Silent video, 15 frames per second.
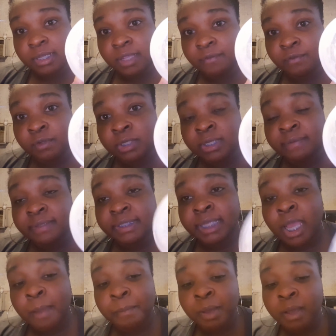If you leave the
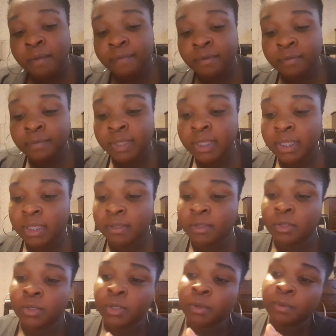top off of it
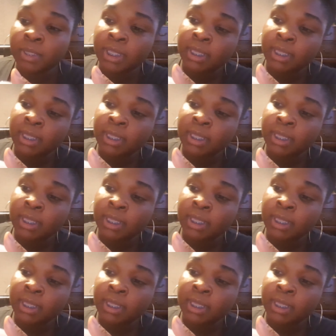and you don't